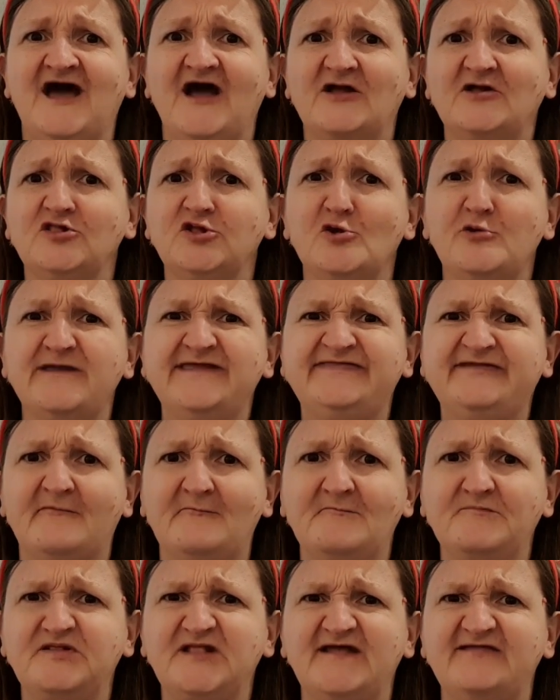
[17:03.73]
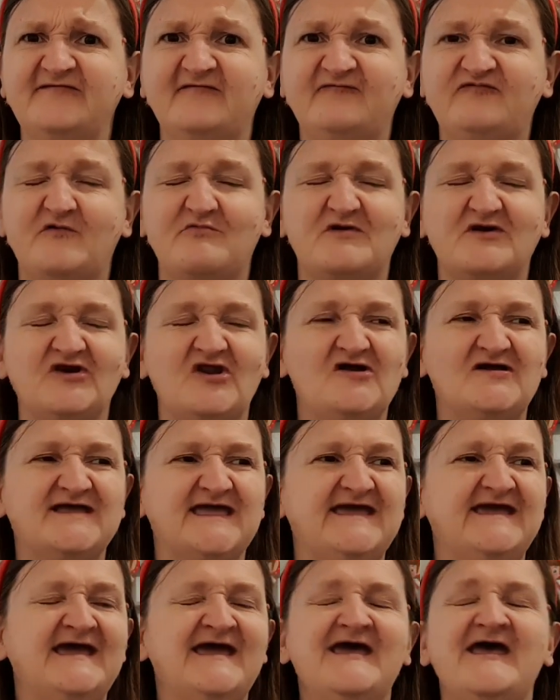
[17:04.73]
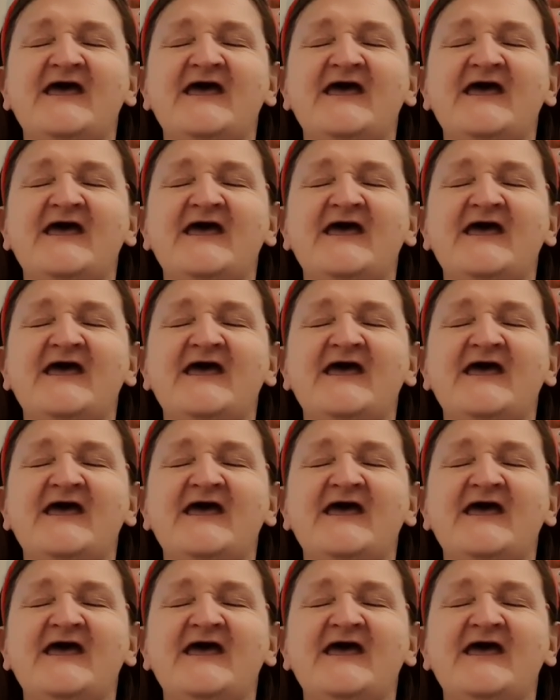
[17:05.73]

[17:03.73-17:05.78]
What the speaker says: a clouty dumpling if we were lucky.